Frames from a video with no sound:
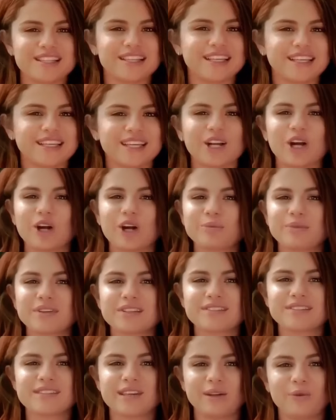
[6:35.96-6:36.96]
need to
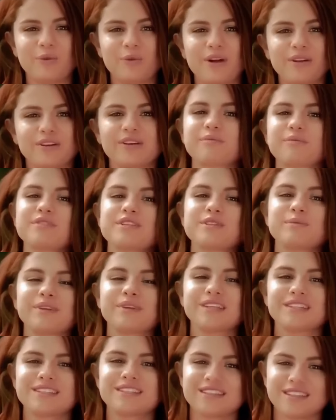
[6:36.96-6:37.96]
shout to make himself
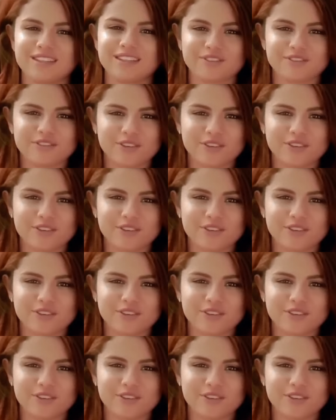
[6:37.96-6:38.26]
understood.